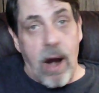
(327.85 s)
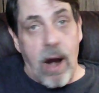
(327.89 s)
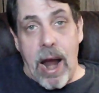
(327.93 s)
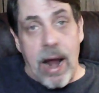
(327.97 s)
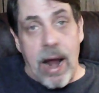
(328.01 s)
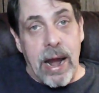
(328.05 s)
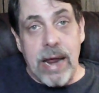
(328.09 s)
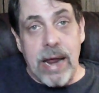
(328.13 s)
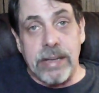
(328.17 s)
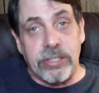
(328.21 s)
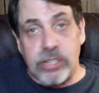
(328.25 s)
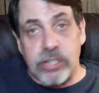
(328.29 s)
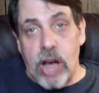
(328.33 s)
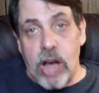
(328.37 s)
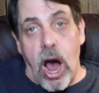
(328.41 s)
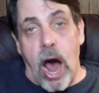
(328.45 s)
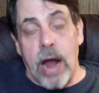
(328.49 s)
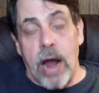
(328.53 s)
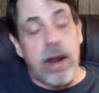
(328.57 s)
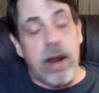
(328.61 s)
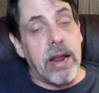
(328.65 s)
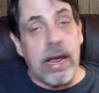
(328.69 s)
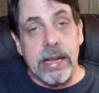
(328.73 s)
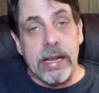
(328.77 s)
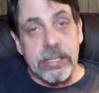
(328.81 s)
and he's
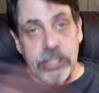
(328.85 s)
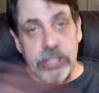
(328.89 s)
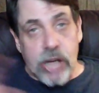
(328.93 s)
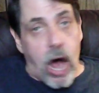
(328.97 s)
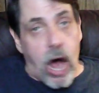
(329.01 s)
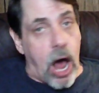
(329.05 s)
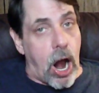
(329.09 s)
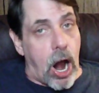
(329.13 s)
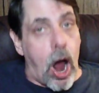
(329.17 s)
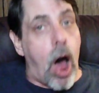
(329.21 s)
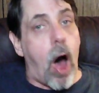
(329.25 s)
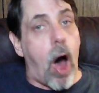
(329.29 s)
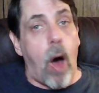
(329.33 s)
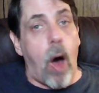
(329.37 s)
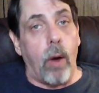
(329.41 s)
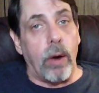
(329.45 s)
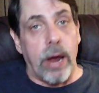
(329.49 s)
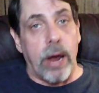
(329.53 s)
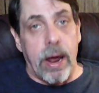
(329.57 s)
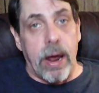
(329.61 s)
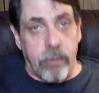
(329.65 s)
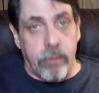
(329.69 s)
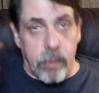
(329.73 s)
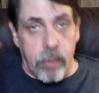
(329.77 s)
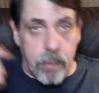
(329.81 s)
got all the
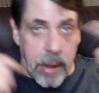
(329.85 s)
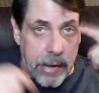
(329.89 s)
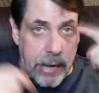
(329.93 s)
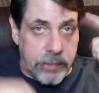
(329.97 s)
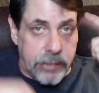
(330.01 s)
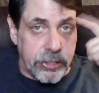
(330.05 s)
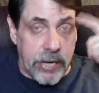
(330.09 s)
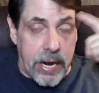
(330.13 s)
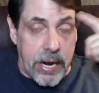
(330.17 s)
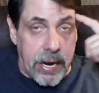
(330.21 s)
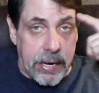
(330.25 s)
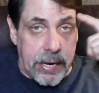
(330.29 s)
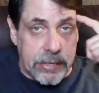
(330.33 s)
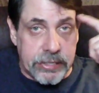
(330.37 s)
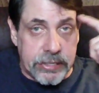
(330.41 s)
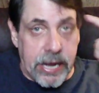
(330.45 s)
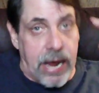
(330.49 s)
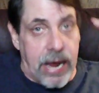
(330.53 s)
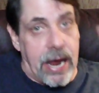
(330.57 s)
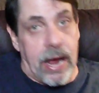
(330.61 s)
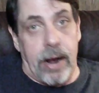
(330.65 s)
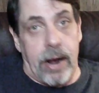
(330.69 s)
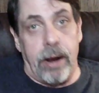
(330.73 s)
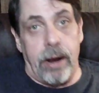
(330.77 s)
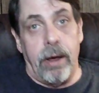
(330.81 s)
information in his
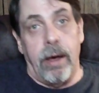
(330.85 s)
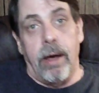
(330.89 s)
head.